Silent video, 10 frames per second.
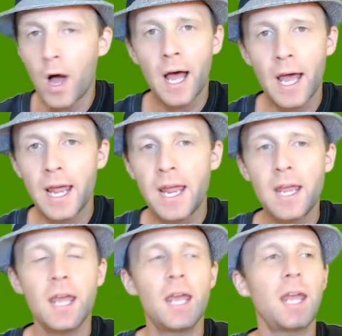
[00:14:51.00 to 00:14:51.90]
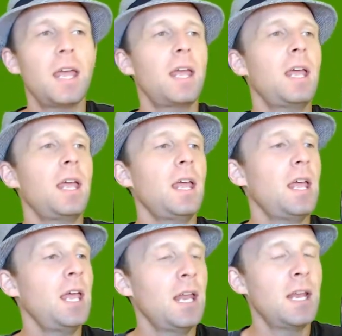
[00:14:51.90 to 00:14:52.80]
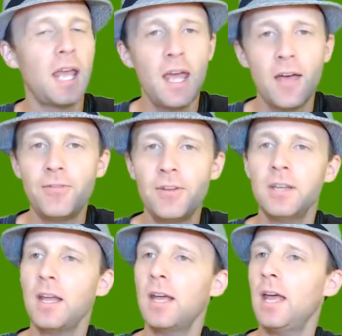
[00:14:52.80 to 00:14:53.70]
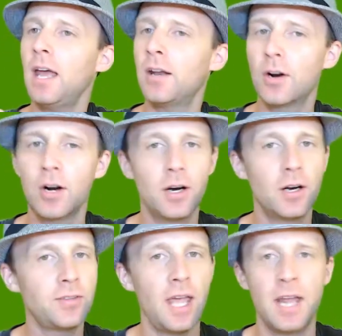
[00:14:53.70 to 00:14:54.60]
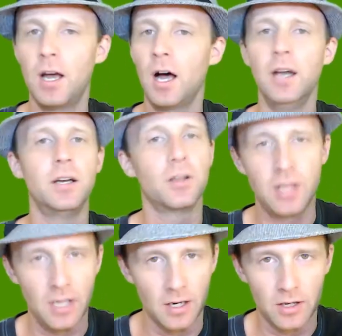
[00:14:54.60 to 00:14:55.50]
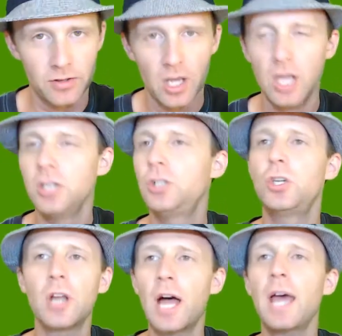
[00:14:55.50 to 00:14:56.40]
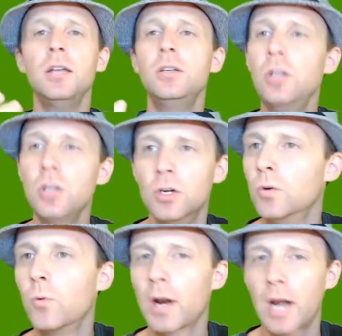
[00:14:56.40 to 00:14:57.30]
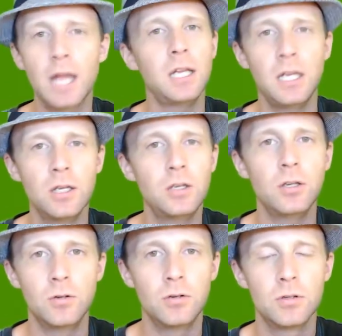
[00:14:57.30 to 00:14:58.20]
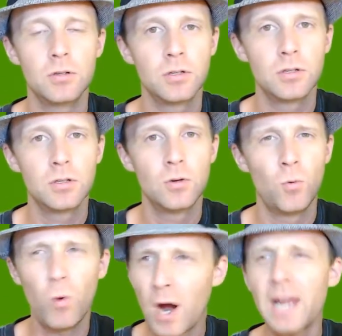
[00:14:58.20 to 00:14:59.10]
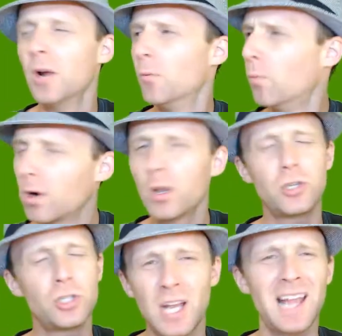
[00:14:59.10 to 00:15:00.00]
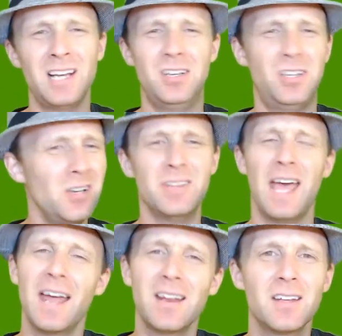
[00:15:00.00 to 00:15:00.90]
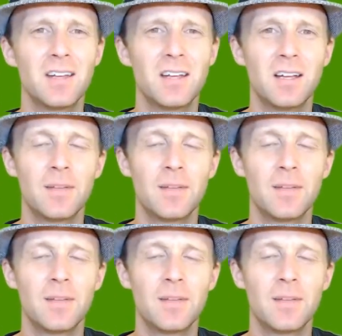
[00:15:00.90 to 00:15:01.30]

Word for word: why in heaven and earth and under the earth should I do what I need to do? Why in the world should I do that?